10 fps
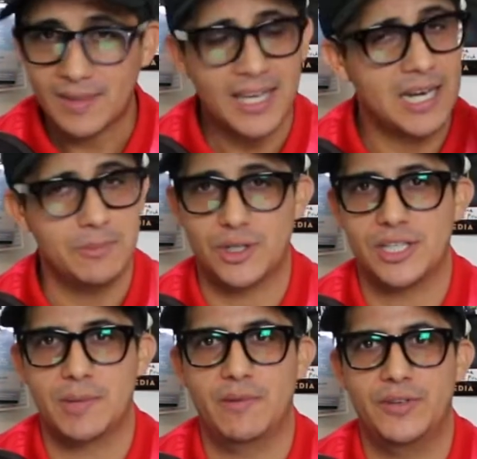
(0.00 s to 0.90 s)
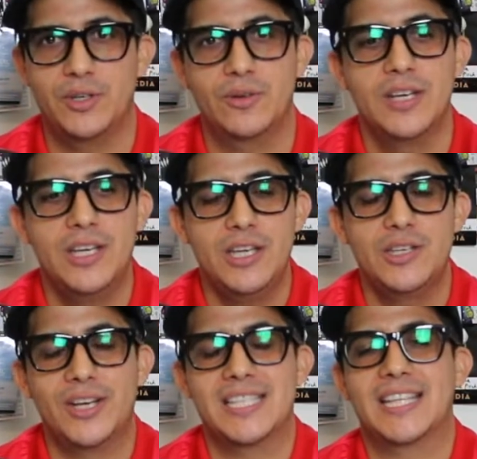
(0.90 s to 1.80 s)
I'm sure some of you
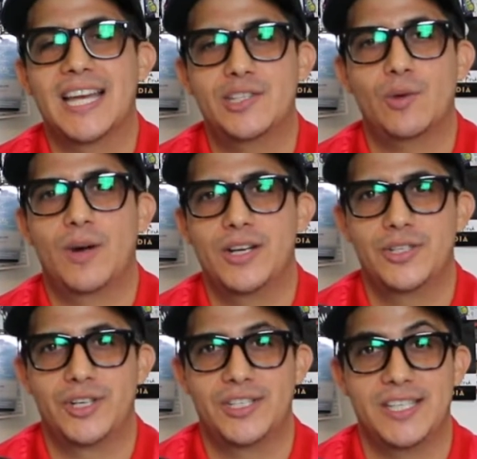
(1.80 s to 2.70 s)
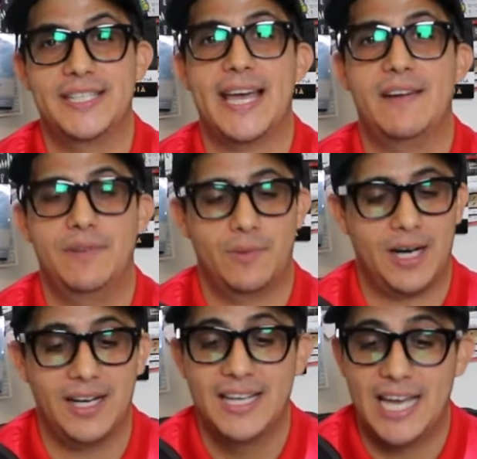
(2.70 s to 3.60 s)
guys like to wear your jerseys
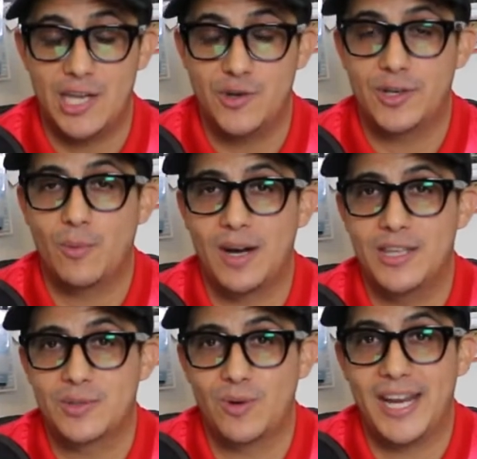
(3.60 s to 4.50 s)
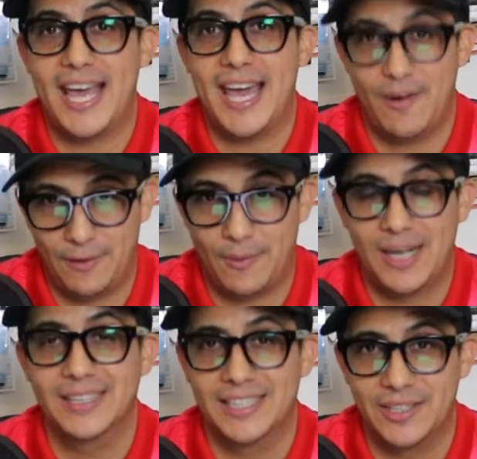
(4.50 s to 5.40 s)
everywhere, and you can wear this one
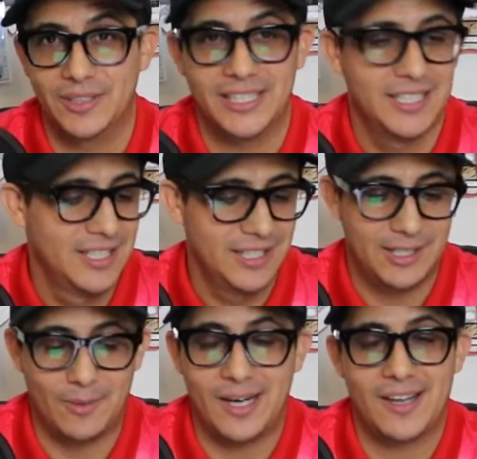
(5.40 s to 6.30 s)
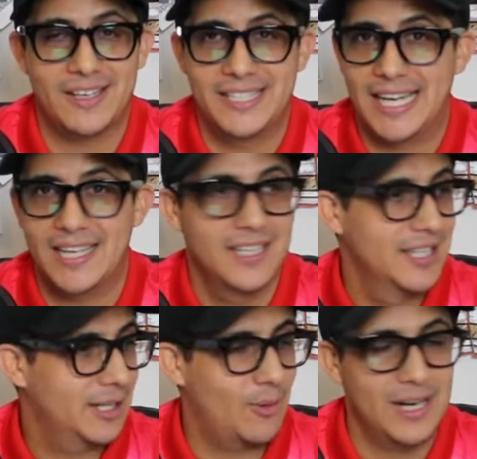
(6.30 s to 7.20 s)
everywhere, literally. You can wear it on a date,
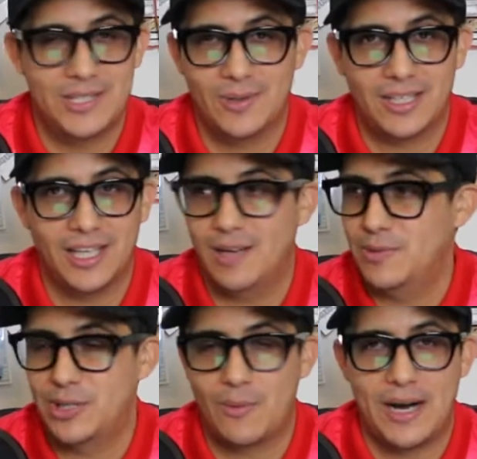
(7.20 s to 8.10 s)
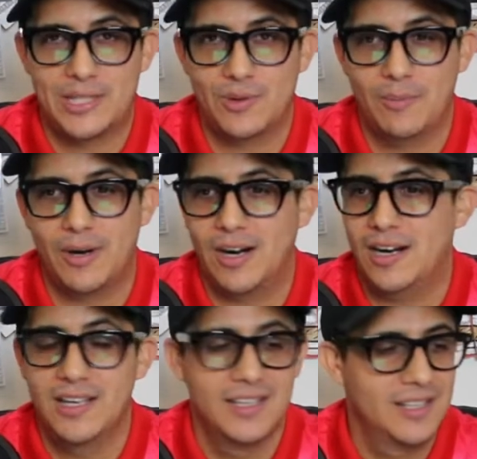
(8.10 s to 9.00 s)
you can wear it to a club, you can wear it to a
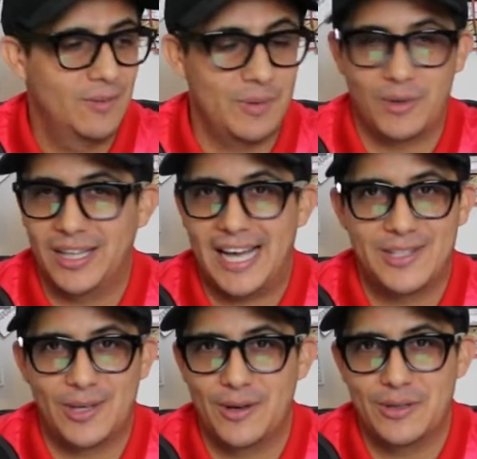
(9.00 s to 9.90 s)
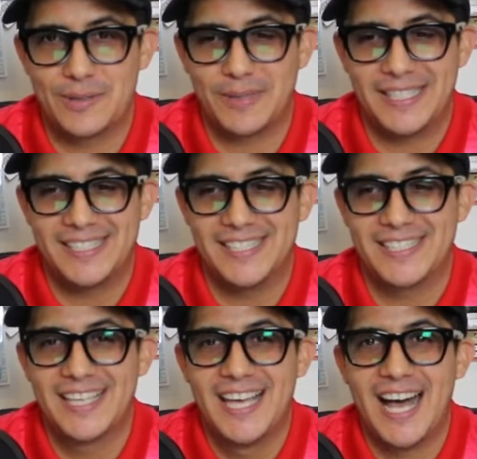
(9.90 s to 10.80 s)
bar, when we're allowed to go to those
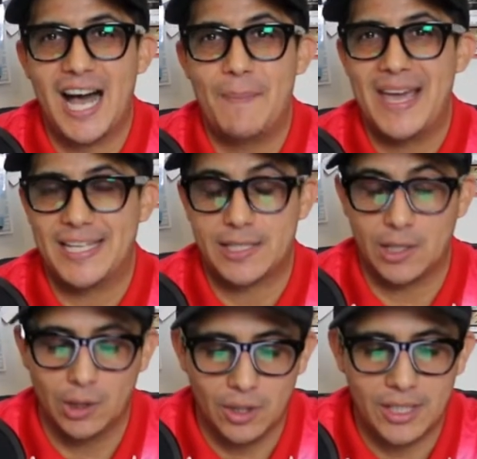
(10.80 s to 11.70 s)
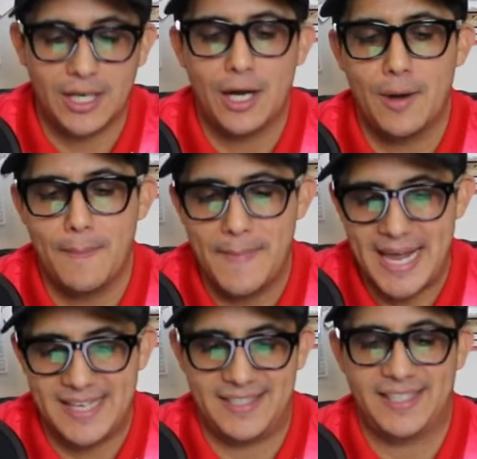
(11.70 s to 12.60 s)
places, and it's gonna look
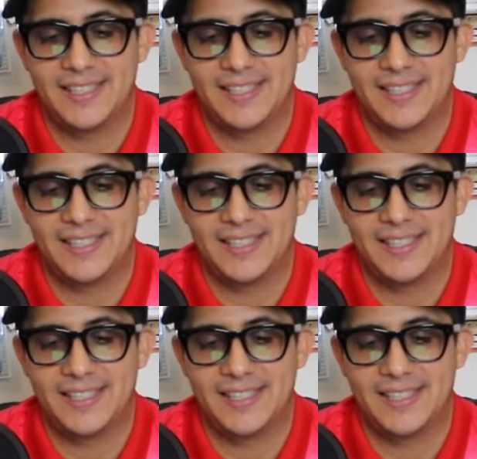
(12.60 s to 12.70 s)
amazing.